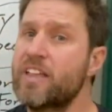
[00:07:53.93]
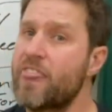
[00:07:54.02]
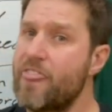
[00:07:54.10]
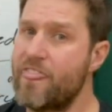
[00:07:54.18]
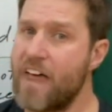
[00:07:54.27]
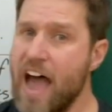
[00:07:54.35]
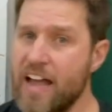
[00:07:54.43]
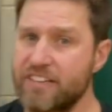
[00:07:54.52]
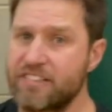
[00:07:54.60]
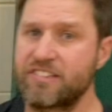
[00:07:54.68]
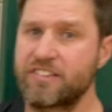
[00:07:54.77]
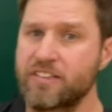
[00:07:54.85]

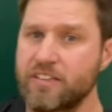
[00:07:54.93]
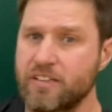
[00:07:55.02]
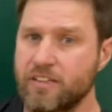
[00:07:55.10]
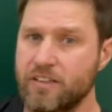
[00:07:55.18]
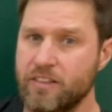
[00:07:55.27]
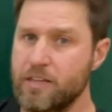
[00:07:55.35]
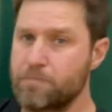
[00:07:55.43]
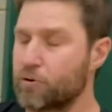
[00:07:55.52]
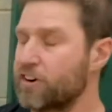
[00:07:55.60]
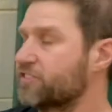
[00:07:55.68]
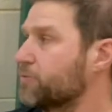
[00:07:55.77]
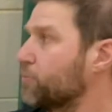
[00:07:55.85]
That's the
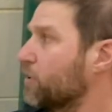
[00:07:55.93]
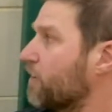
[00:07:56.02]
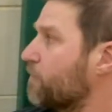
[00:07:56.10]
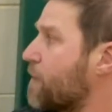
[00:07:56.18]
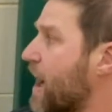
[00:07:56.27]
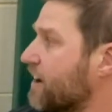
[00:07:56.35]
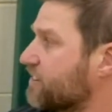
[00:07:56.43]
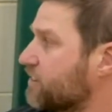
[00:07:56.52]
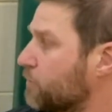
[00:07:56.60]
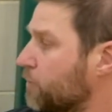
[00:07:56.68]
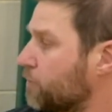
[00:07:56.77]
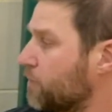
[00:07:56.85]
principle of
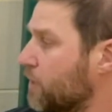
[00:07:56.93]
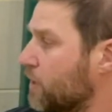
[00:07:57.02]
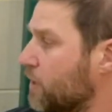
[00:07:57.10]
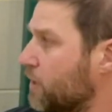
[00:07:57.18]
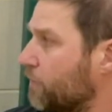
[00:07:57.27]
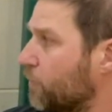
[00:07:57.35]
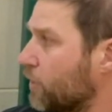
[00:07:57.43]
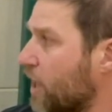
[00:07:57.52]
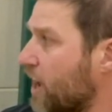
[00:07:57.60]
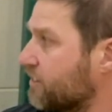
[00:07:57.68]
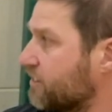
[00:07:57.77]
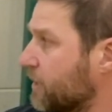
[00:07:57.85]
maximum
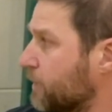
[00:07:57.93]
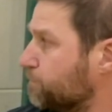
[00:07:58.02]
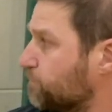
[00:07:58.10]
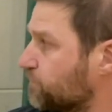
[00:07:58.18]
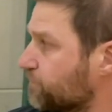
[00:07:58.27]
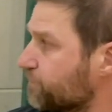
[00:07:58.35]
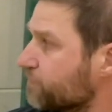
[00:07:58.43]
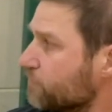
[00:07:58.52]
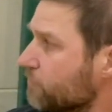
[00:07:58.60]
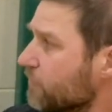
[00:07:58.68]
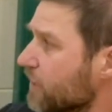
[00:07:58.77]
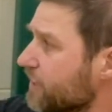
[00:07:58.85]
velocity.
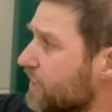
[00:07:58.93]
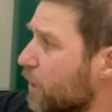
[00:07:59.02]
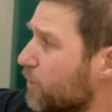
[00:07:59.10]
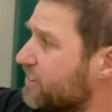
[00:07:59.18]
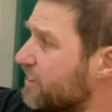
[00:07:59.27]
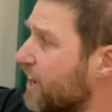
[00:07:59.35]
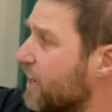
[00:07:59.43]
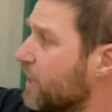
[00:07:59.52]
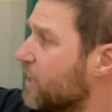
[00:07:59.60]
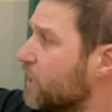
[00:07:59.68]
Now we say